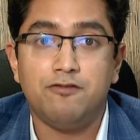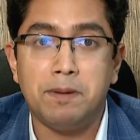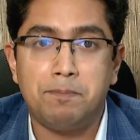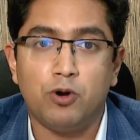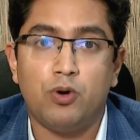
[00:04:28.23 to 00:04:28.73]

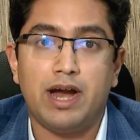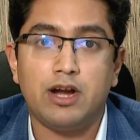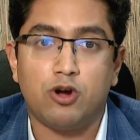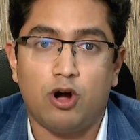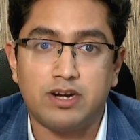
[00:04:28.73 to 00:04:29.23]
Wipro
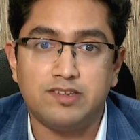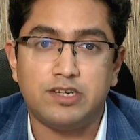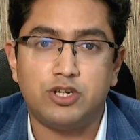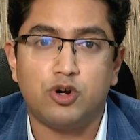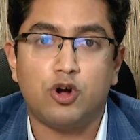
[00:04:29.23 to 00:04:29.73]
and
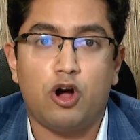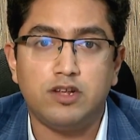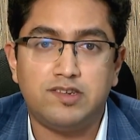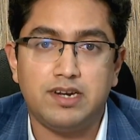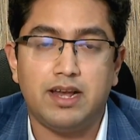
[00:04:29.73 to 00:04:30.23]
Cognizant to
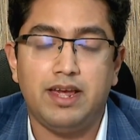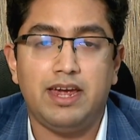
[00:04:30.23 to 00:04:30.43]
constantly